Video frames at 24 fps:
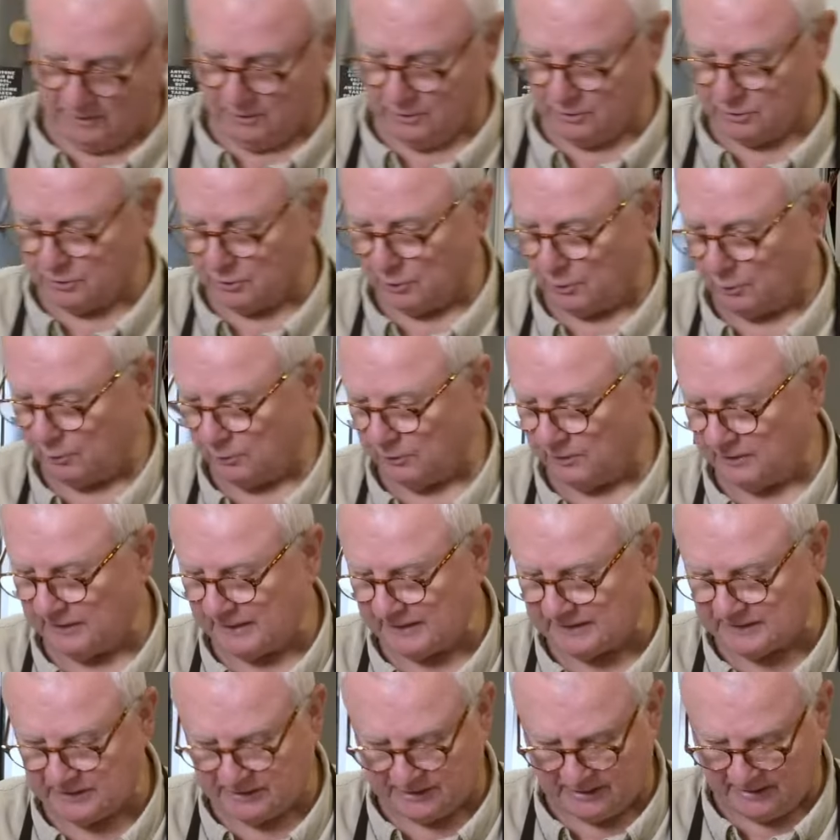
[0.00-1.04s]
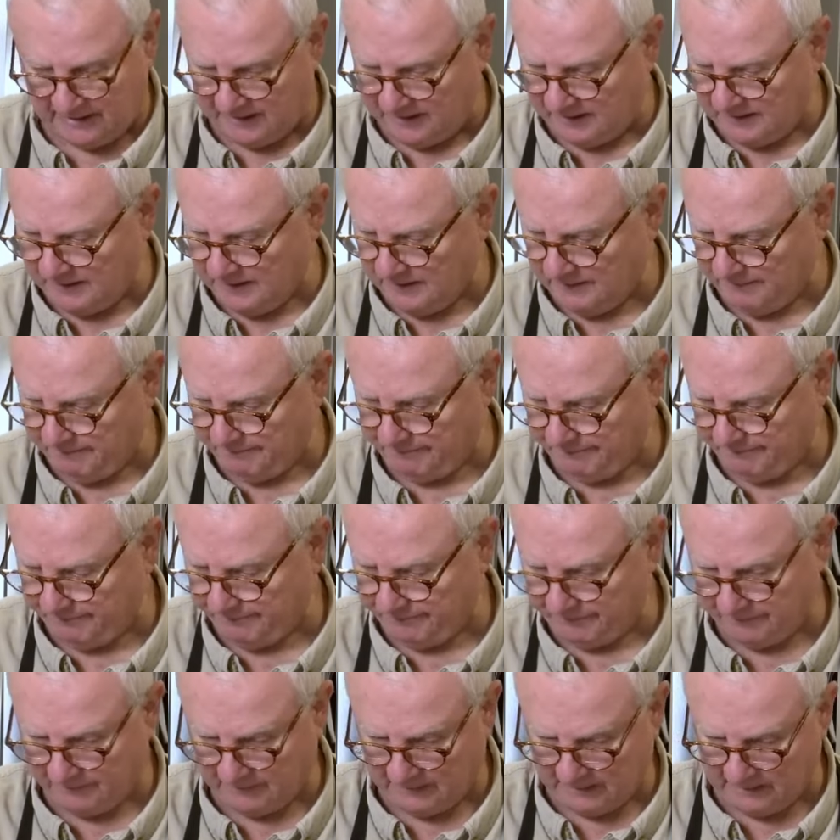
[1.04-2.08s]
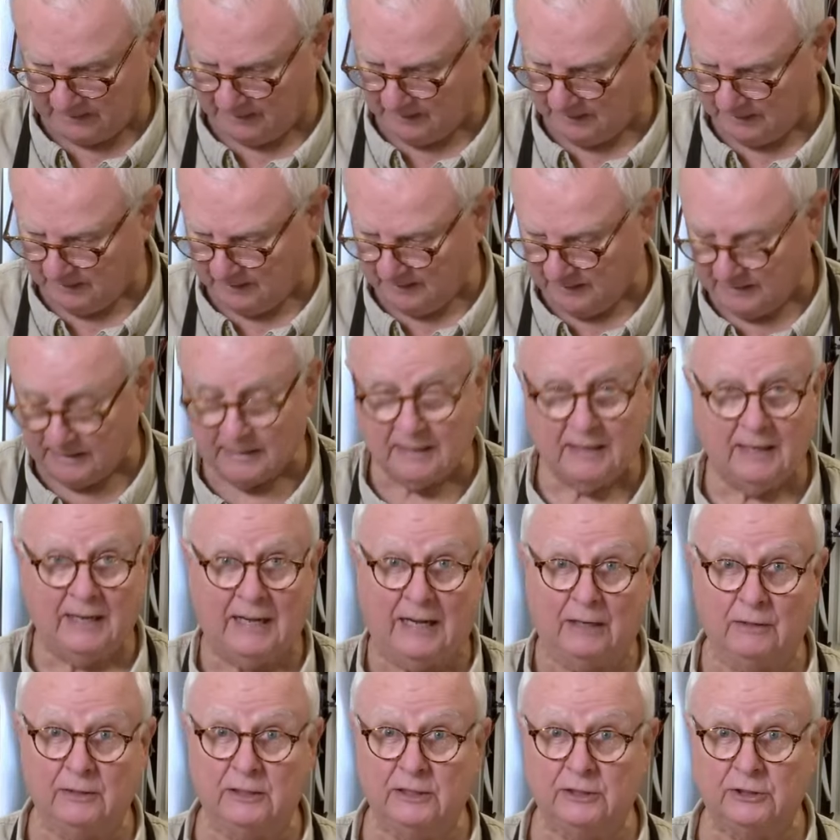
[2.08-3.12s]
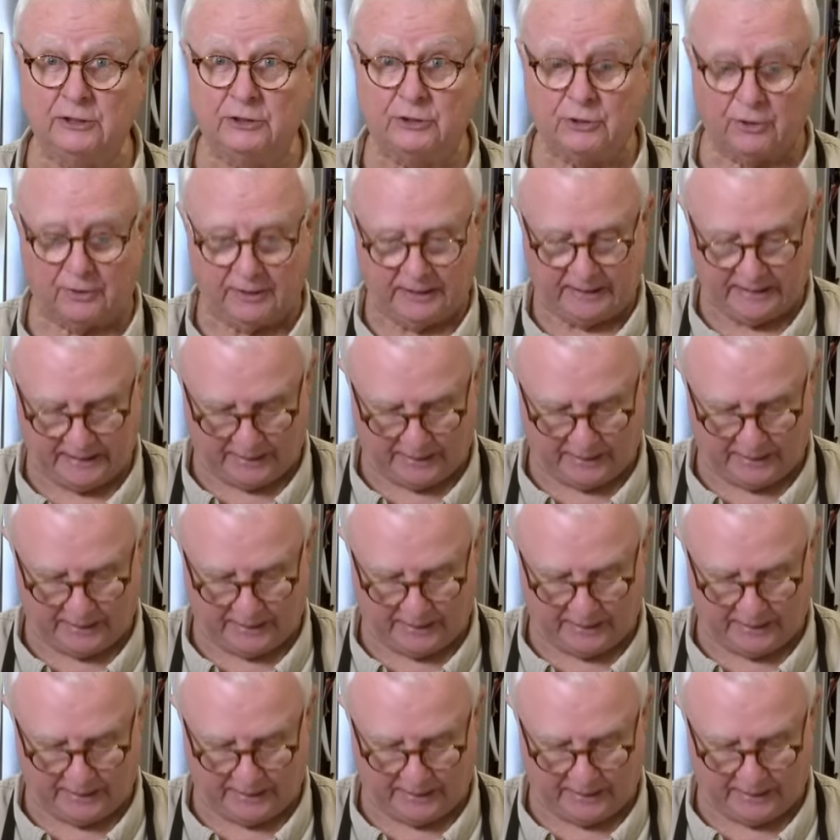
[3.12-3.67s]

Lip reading: So let's see how this is turning